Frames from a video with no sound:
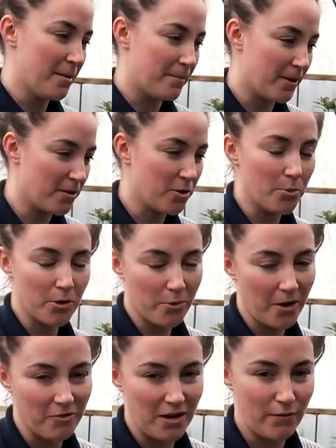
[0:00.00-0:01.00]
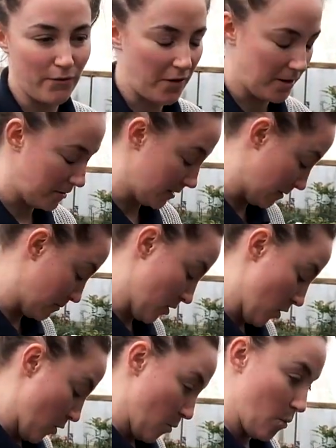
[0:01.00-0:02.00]
but you won't really find
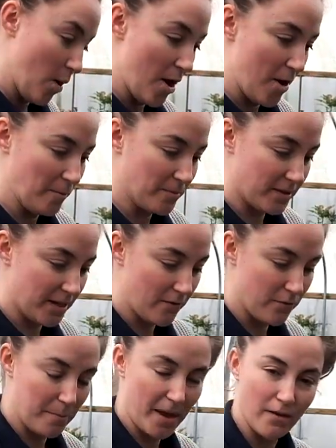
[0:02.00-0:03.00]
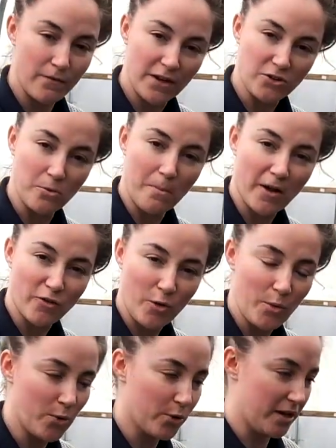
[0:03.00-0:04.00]
worms and other beneficial
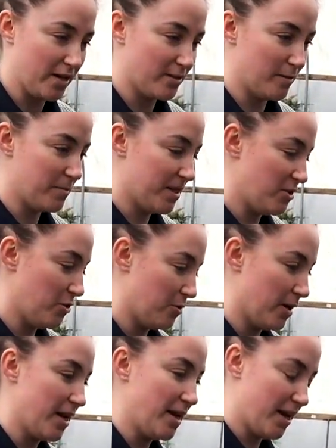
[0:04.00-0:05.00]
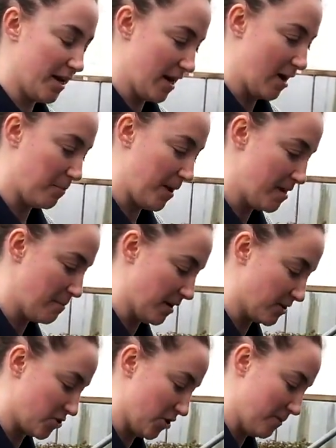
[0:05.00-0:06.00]
microorganisms in our peat
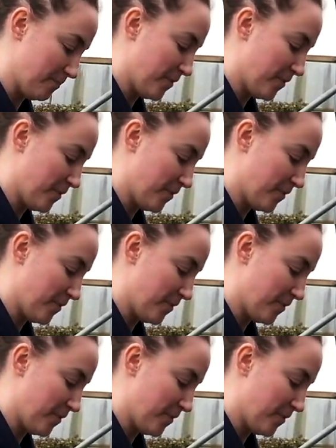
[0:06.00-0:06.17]
mixture.